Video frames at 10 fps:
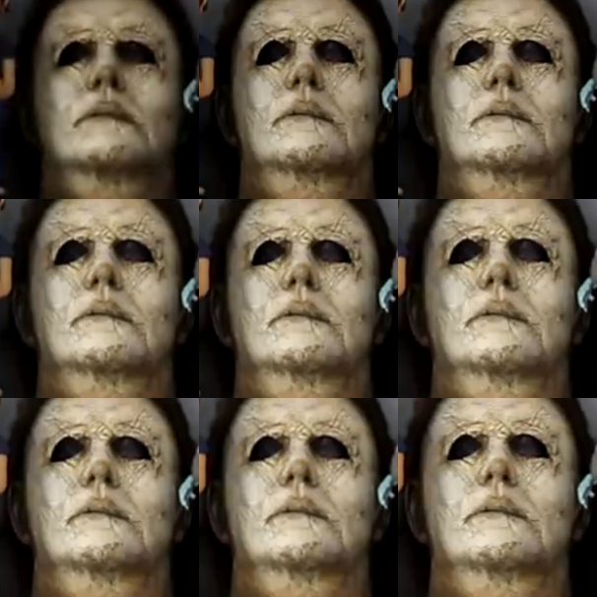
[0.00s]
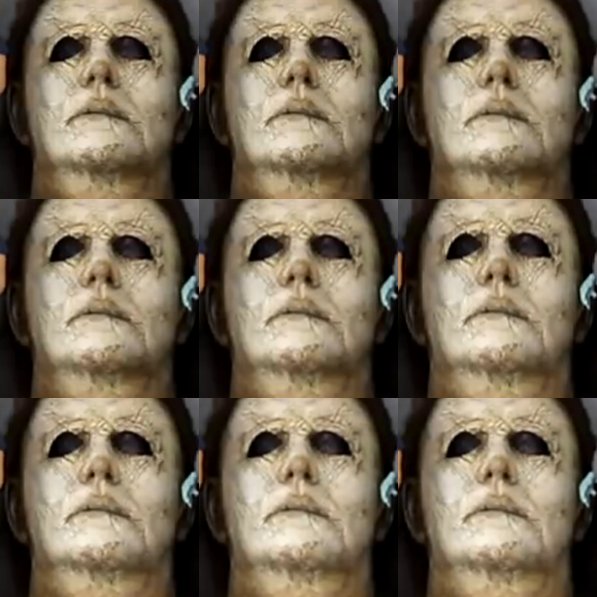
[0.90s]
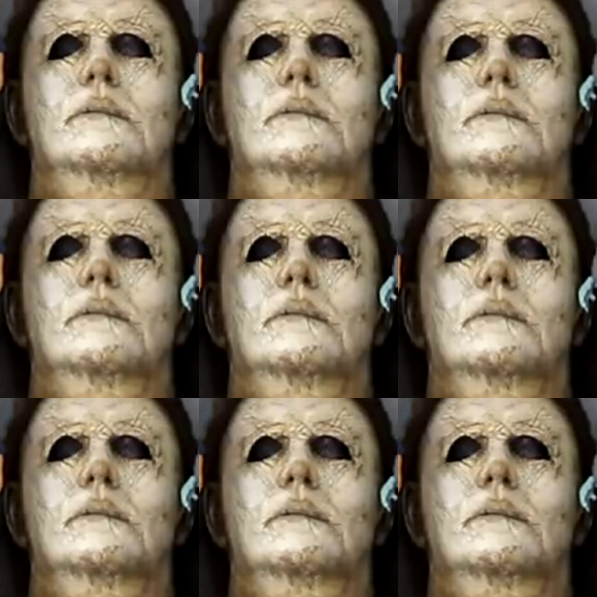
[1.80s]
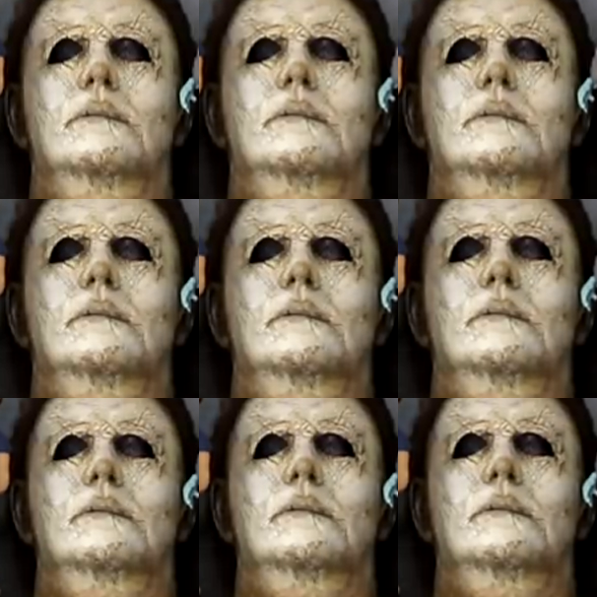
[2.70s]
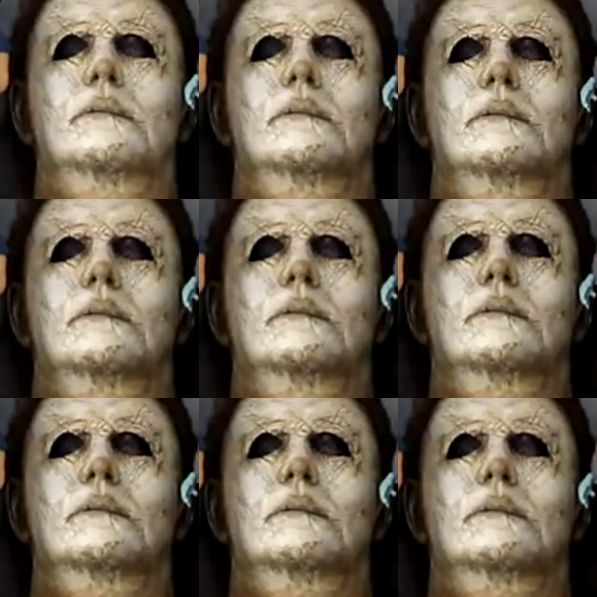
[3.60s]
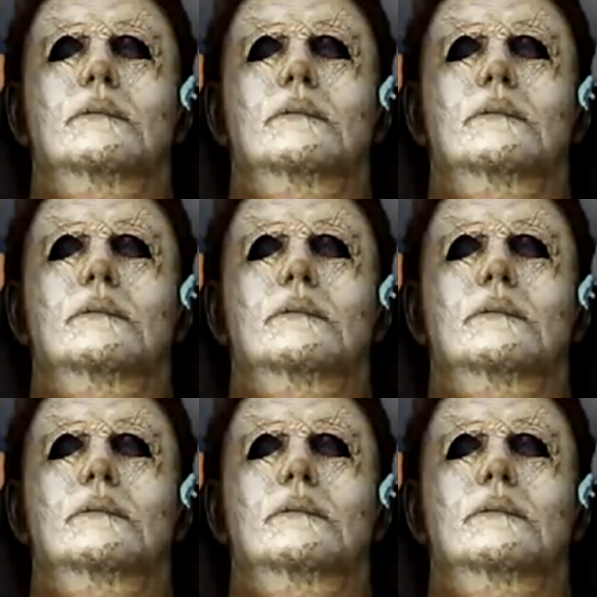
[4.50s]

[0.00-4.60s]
This person isn't speaking.